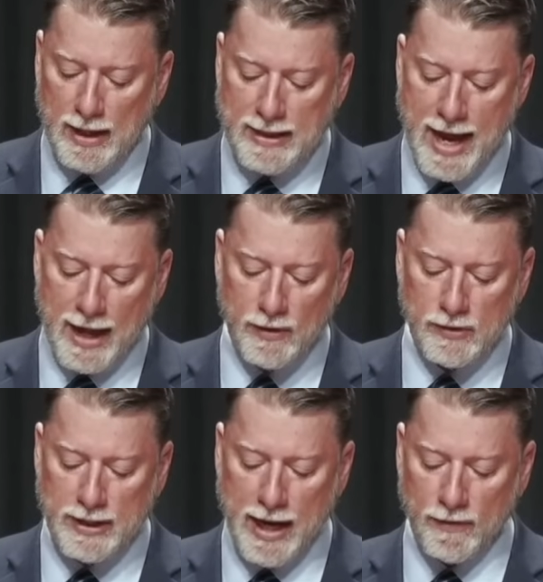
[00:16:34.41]

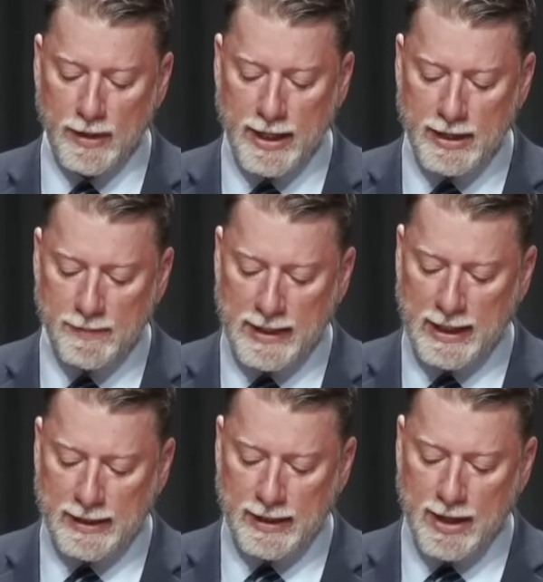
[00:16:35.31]
Attackers gathered against me, and
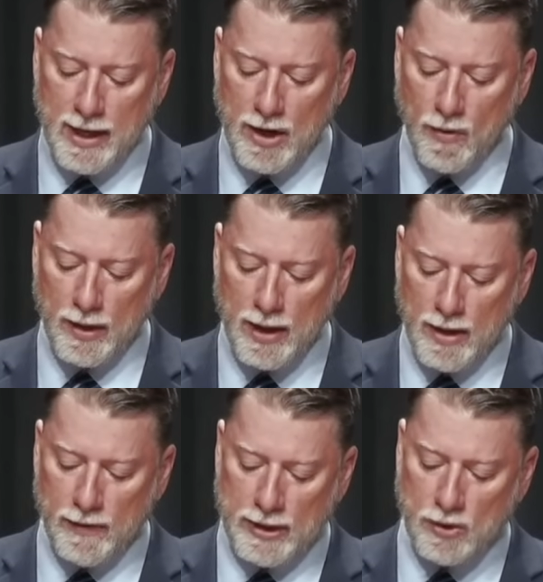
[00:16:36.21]
I did not know it.
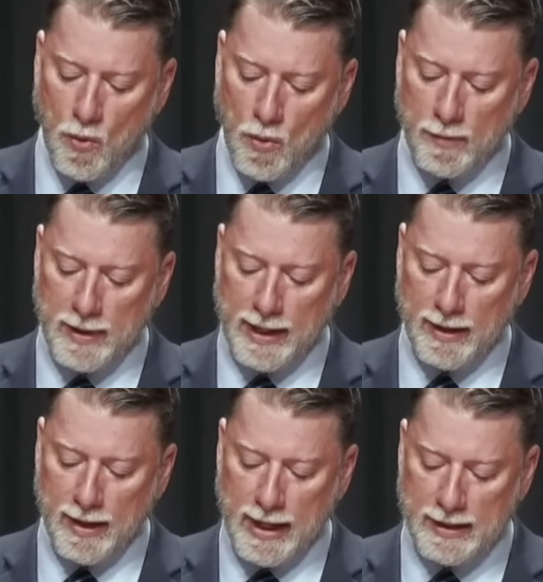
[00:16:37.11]
They tore at
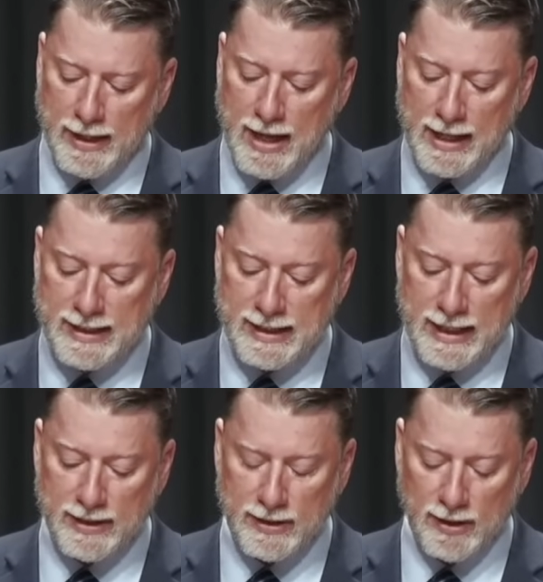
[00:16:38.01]
me and did not
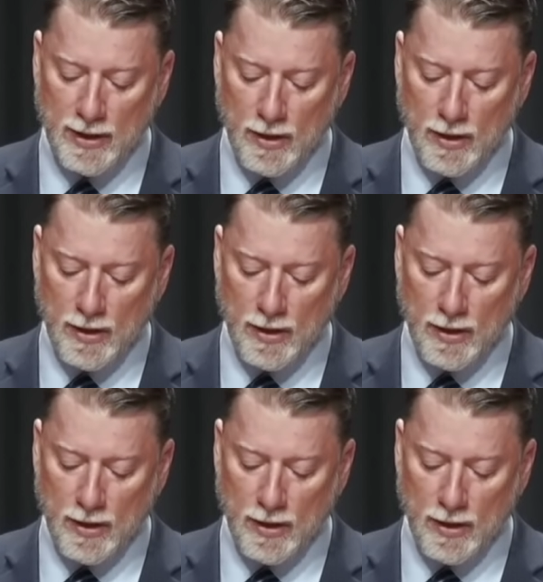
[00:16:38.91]
cease.